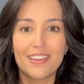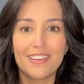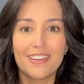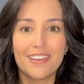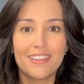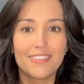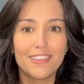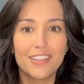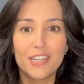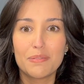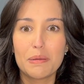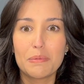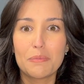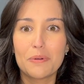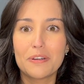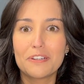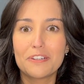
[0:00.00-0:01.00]
a little bit
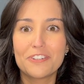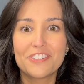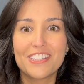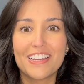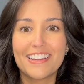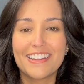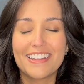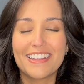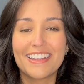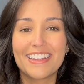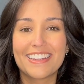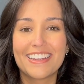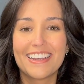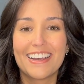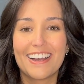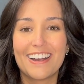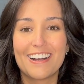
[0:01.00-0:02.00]
more energetic
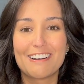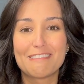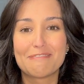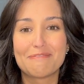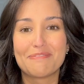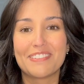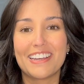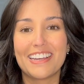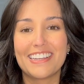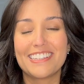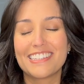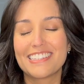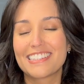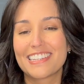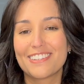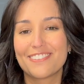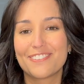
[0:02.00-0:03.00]
and just
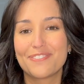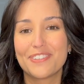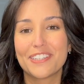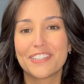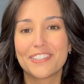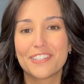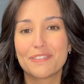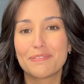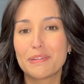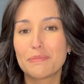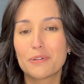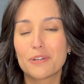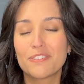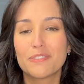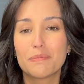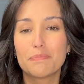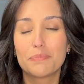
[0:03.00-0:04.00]
given me a little bit more of
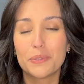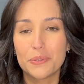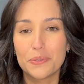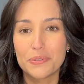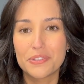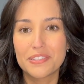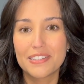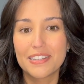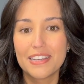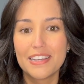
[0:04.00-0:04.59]
a boost